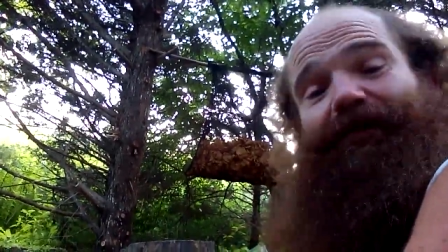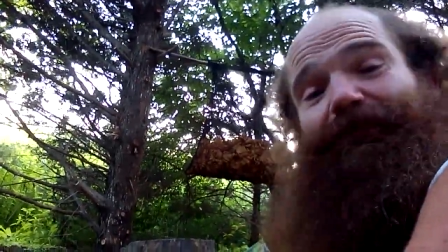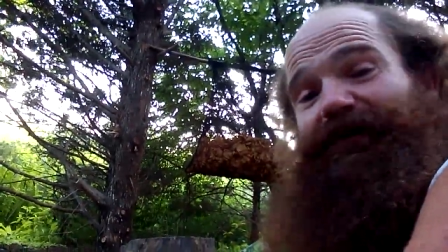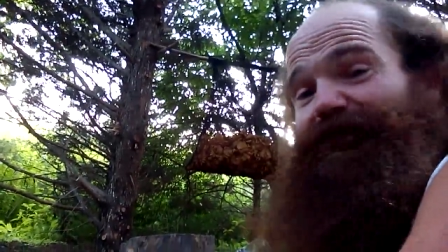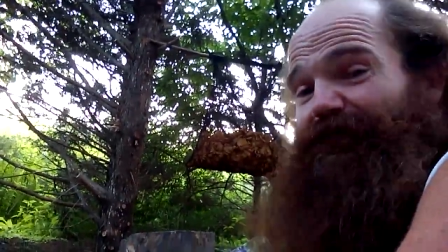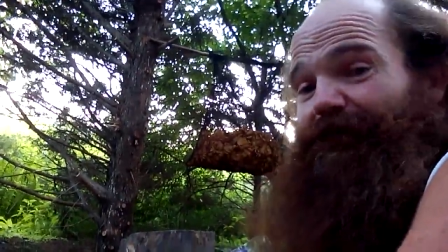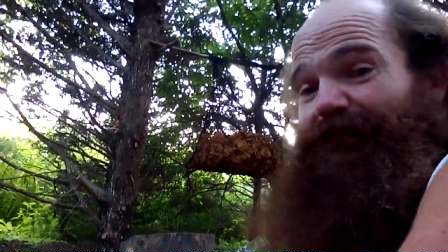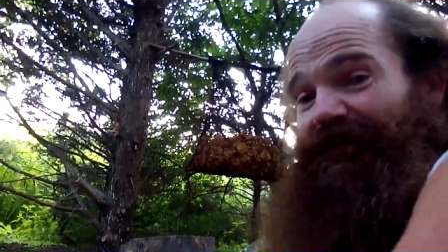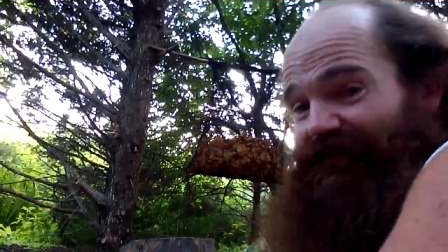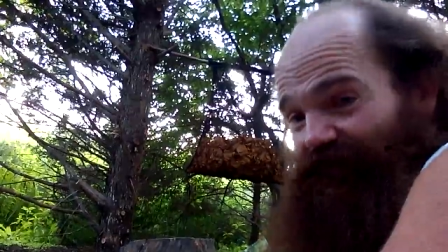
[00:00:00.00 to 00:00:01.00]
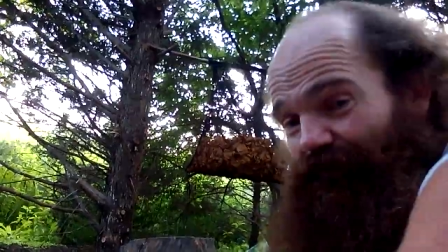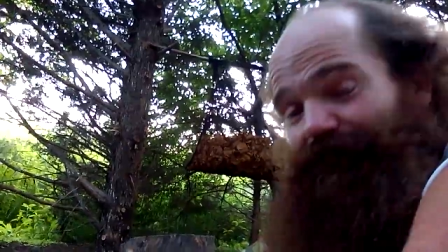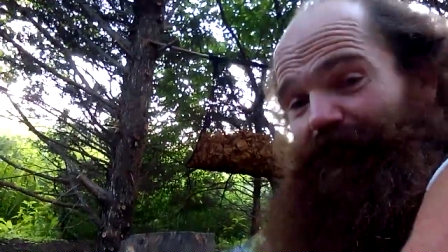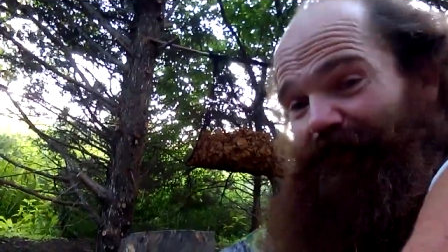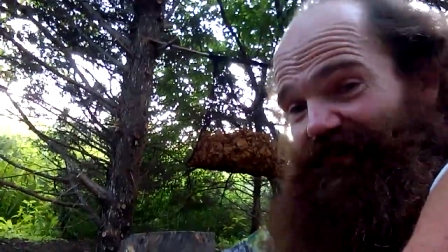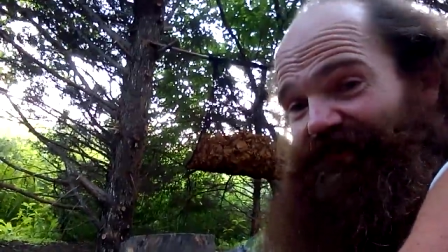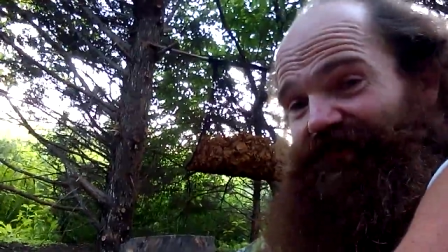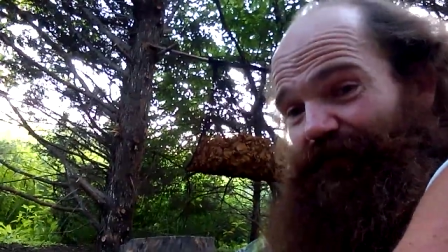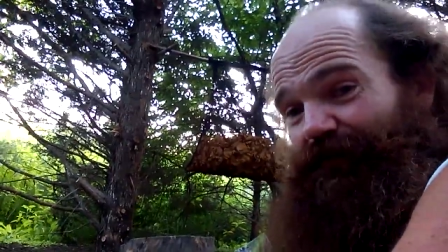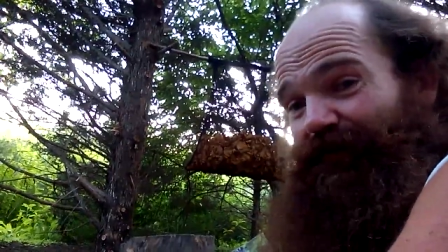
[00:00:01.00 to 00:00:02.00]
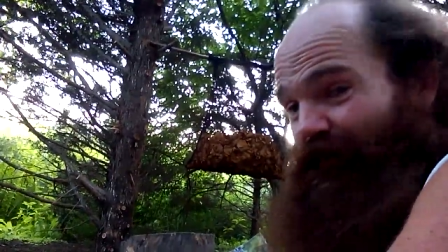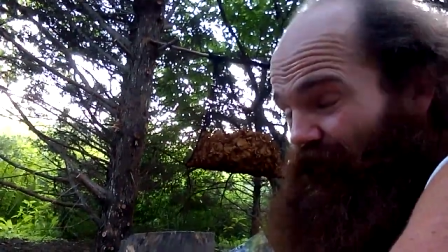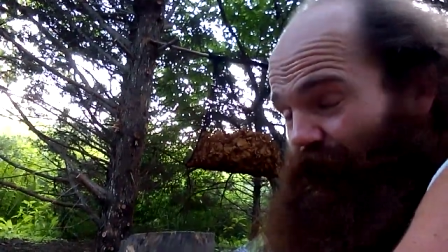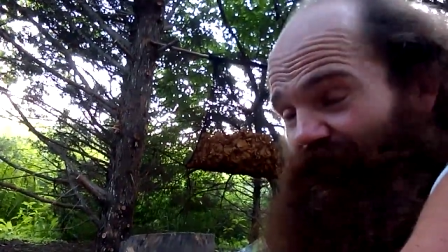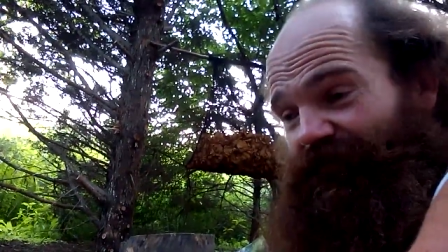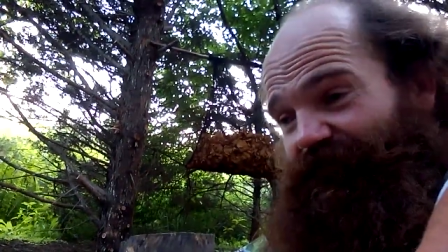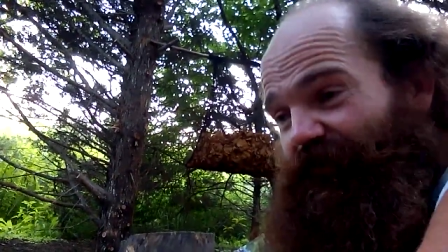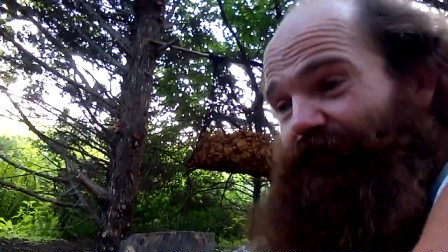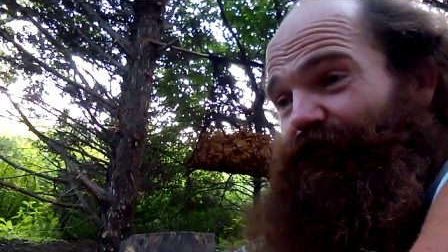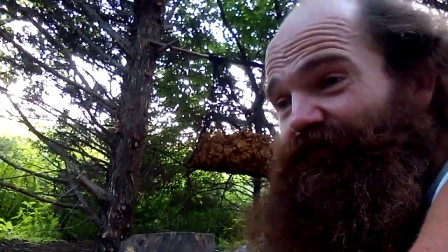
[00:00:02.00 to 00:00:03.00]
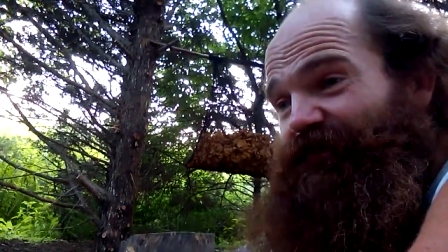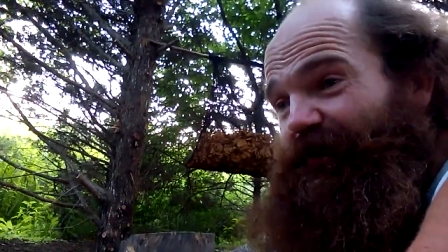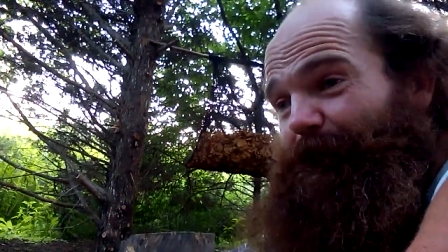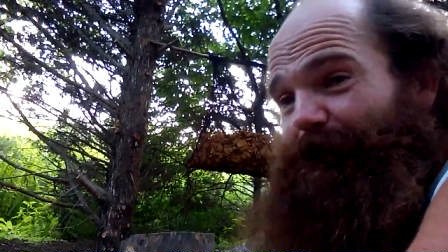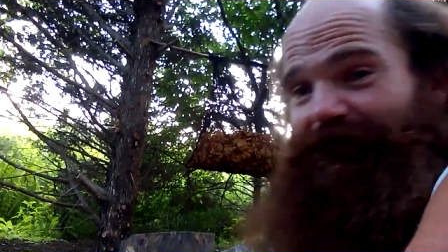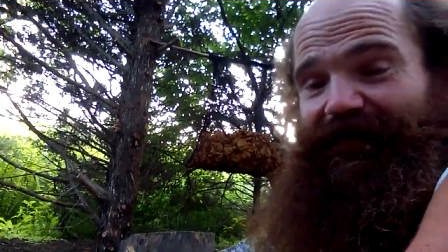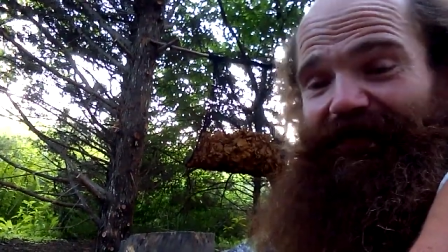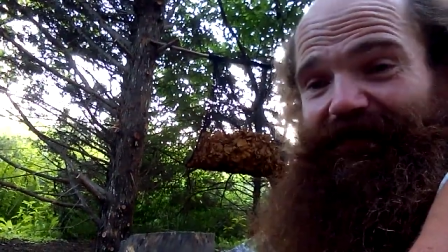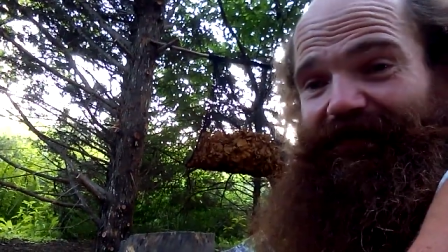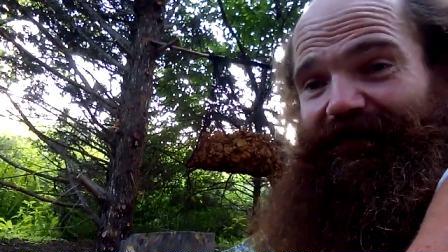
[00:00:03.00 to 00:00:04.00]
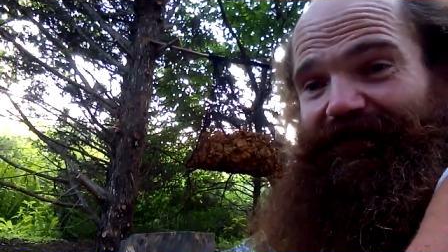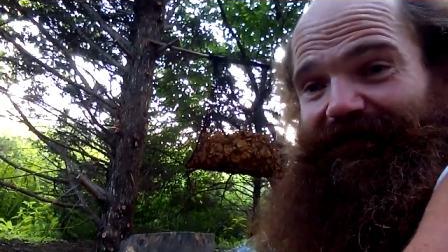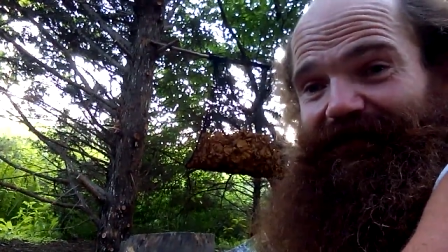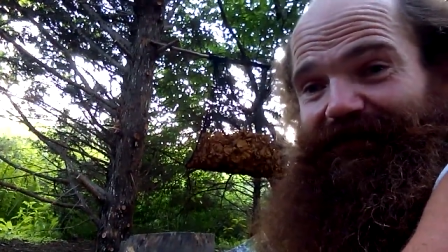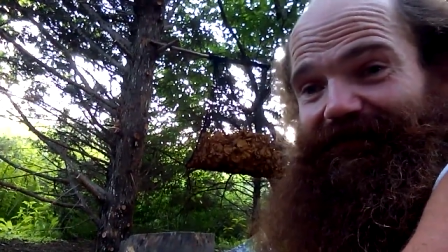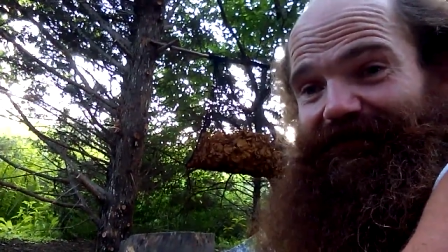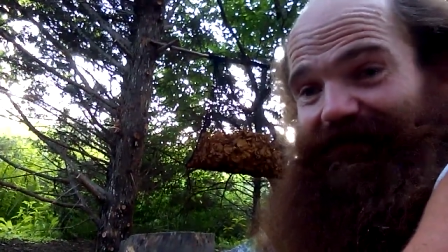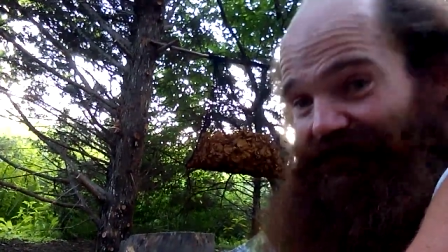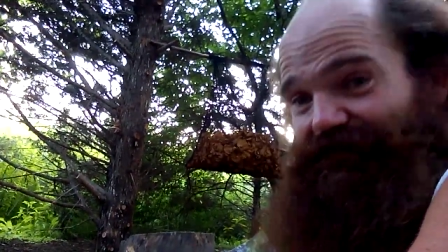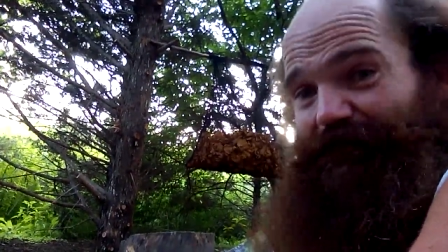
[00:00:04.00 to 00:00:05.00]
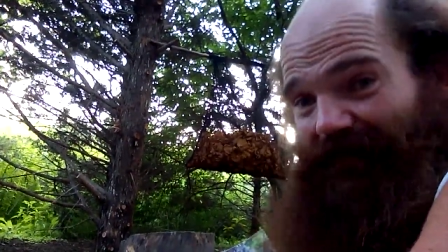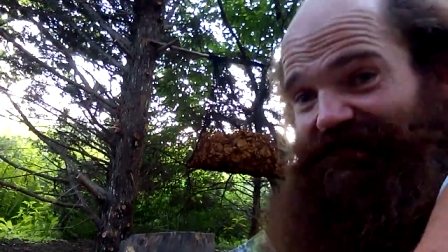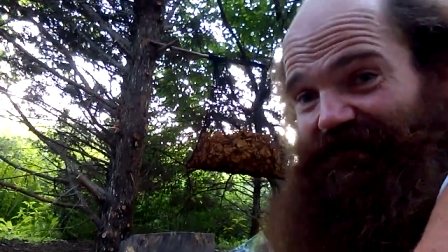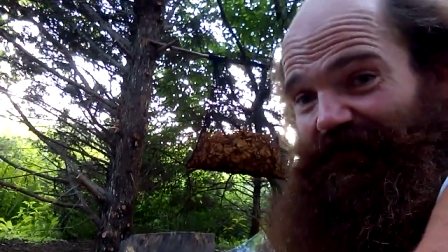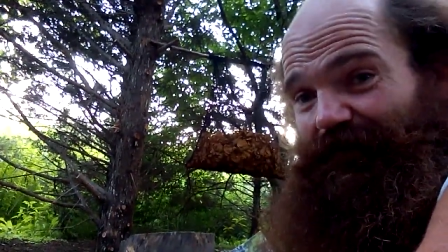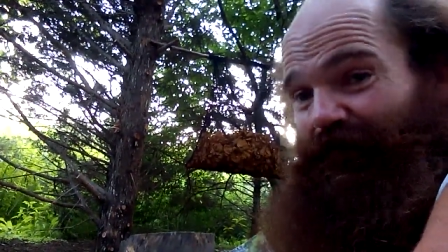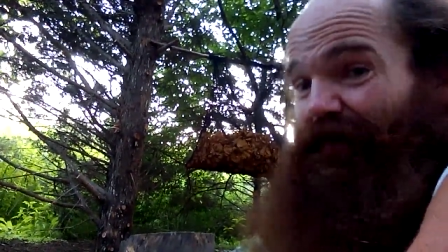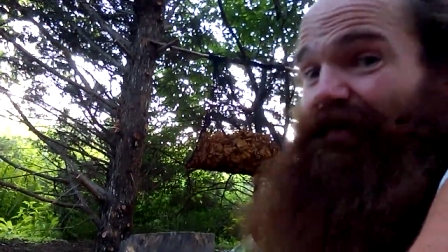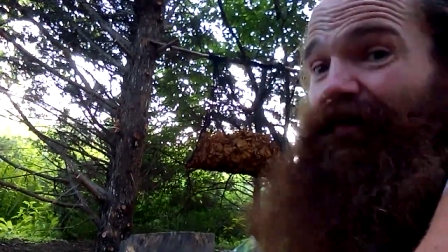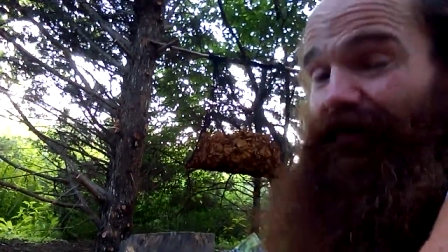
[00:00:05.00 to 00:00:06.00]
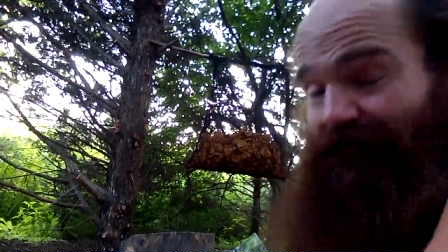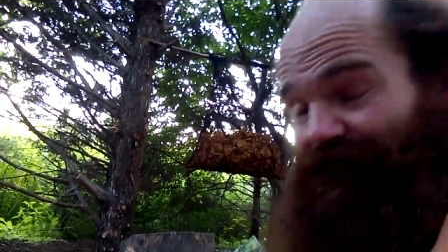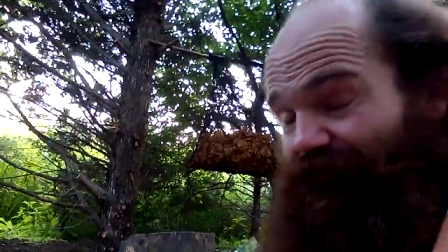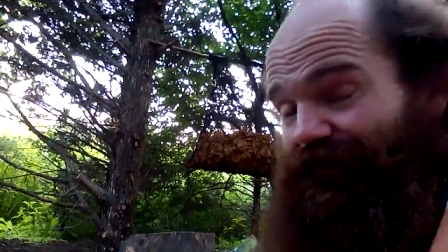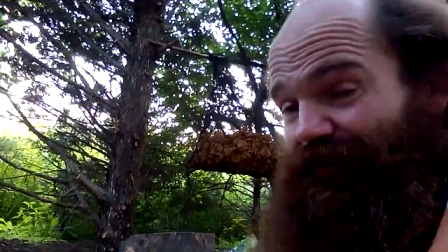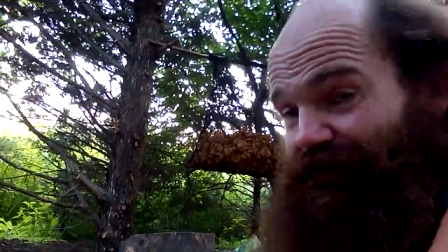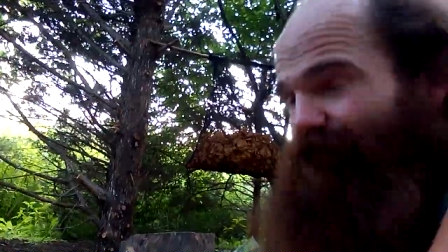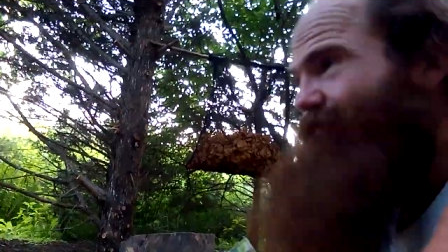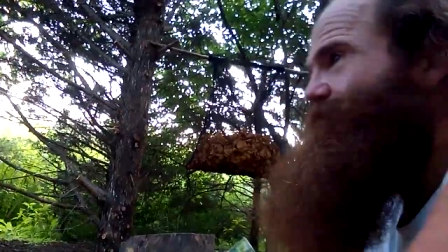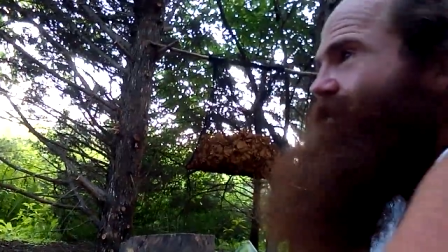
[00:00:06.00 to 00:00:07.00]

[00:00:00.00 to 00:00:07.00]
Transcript: been all the way from the Gulf of Mexico, all the way to the southern tip, into Mexico on foot,